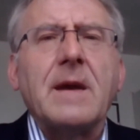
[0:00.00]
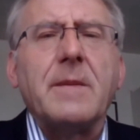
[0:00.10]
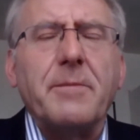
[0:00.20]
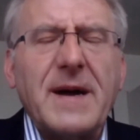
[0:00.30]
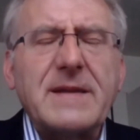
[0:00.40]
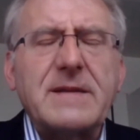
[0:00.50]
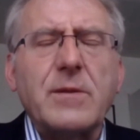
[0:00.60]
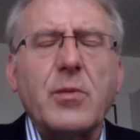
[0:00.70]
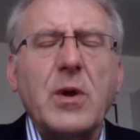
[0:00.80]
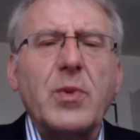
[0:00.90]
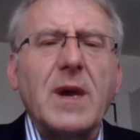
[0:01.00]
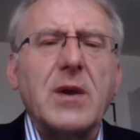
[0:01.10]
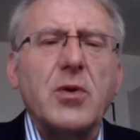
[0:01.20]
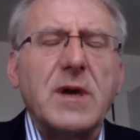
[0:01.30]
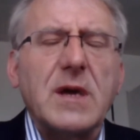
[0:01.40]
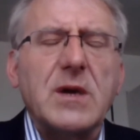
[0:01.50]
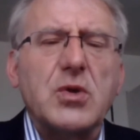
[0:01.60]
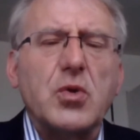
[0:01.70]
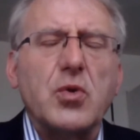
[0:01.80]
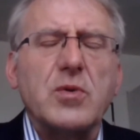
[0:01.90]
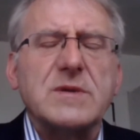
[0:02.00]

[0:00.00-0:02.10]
But when we are looking to